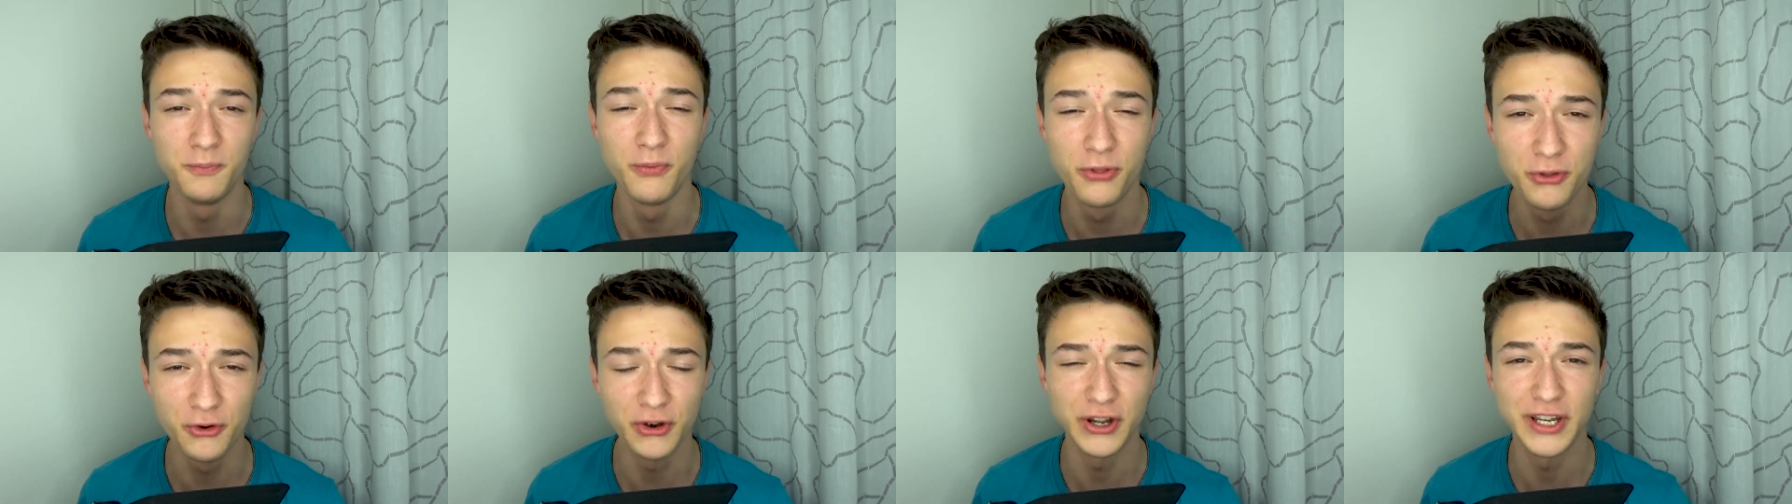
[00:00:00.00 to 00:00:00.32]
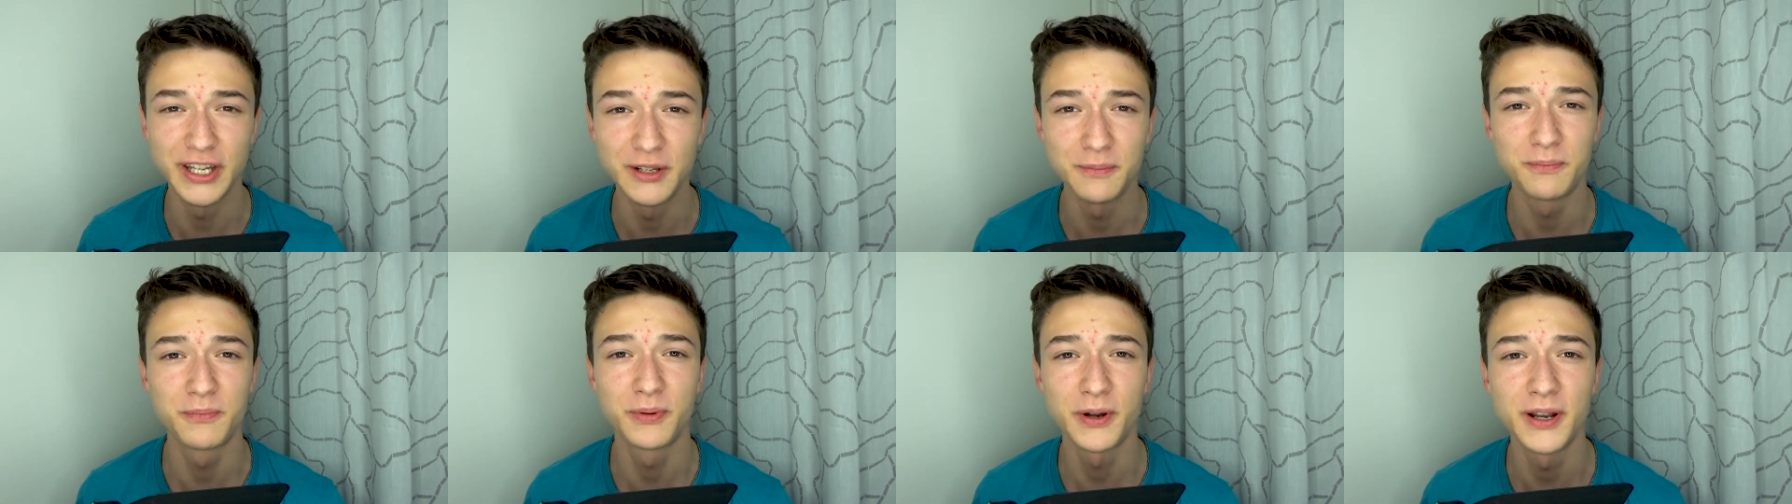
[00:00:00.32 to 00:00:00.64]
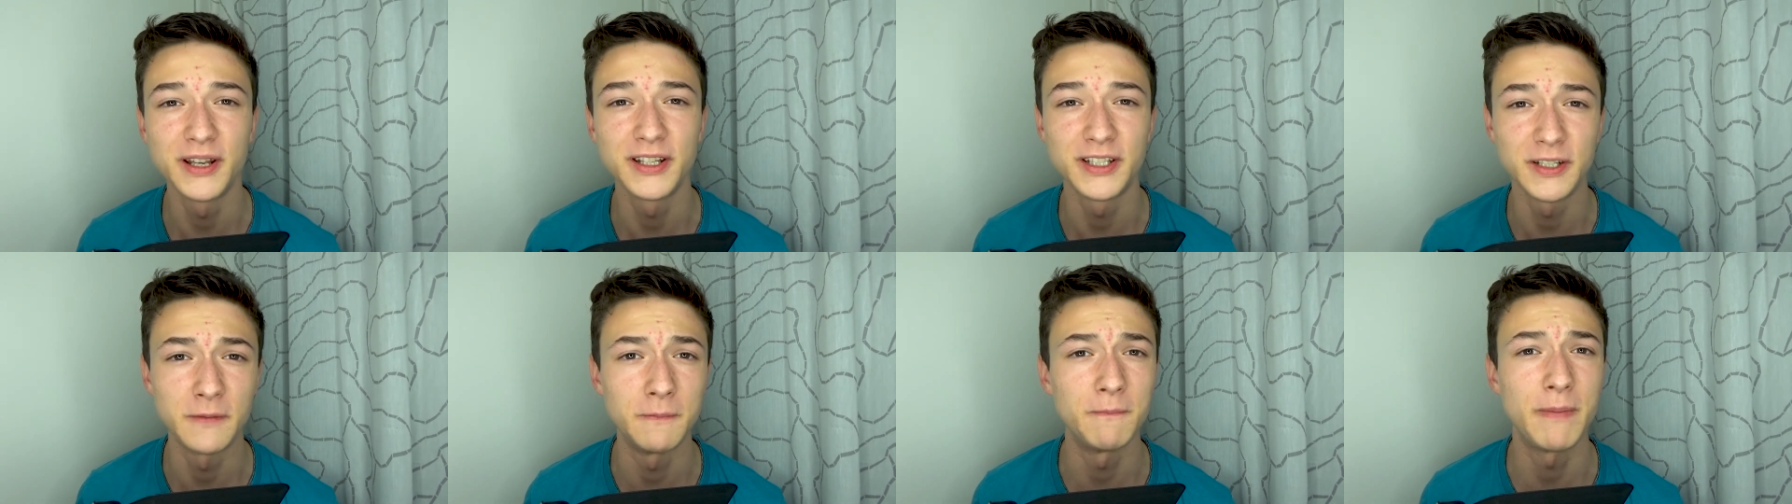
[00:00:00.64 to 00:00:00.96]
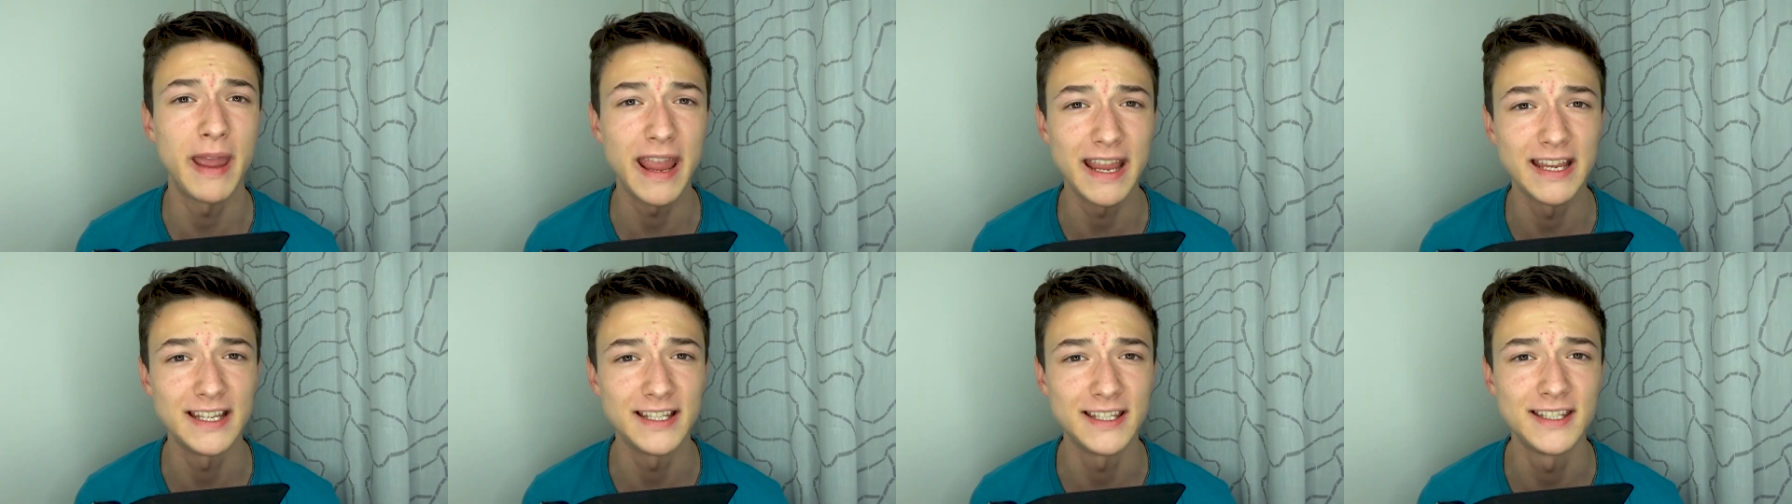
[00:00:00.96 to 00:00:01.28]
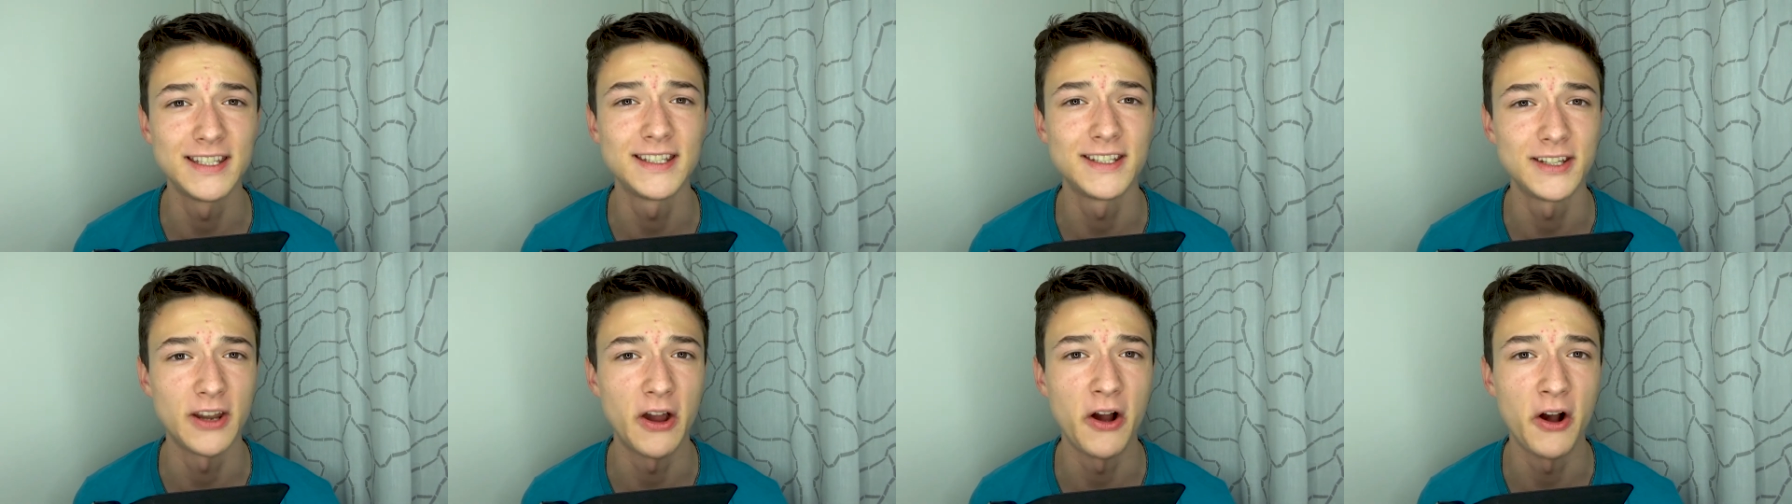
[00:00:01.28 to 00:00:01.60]
3D printer
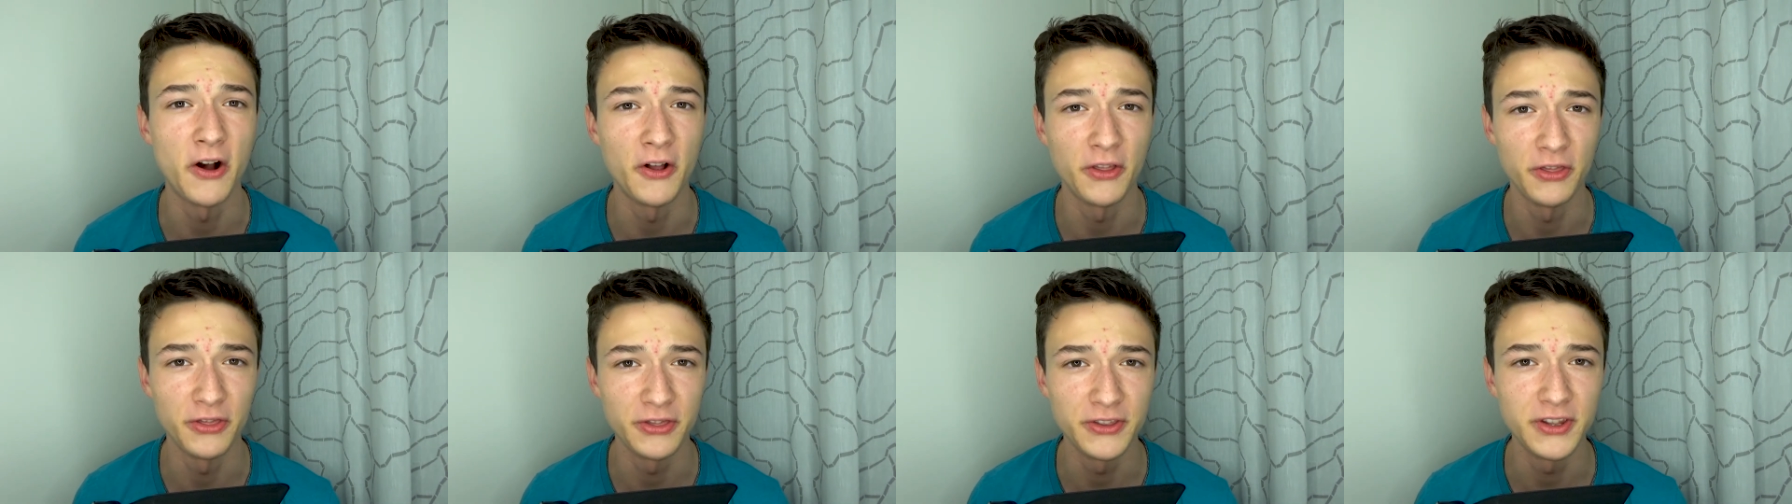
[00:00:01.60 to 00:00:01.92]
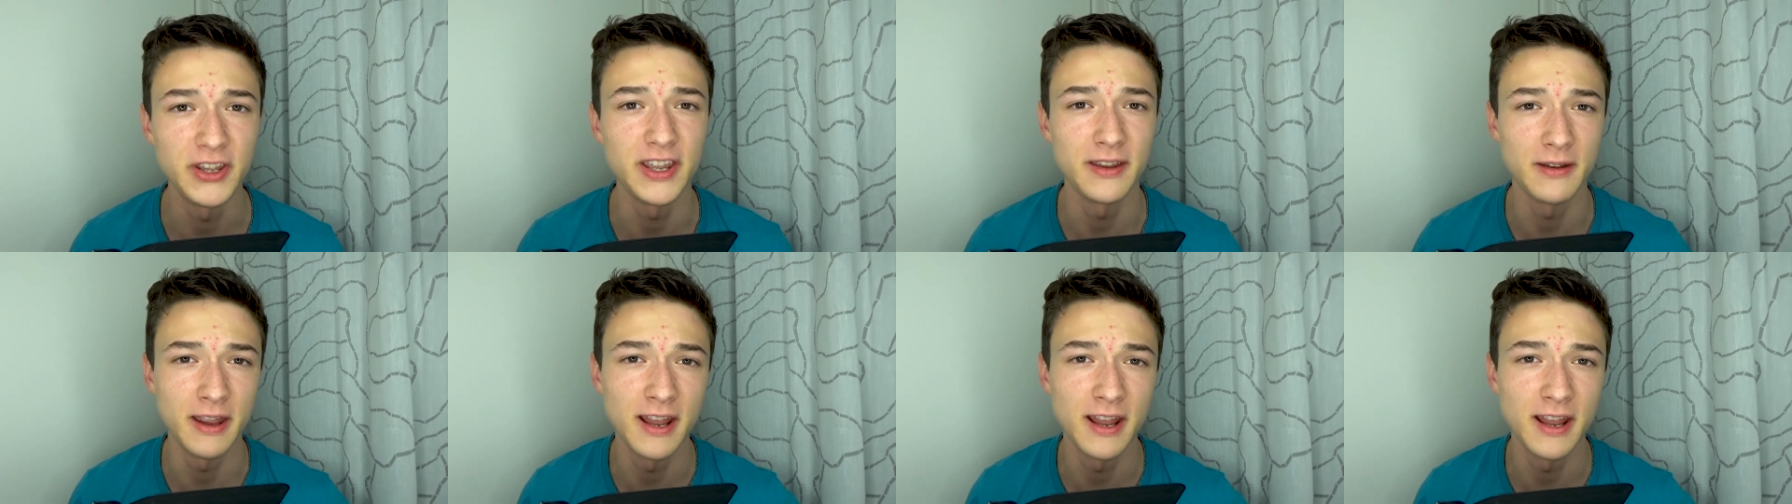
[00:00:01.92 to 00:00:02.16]
based on the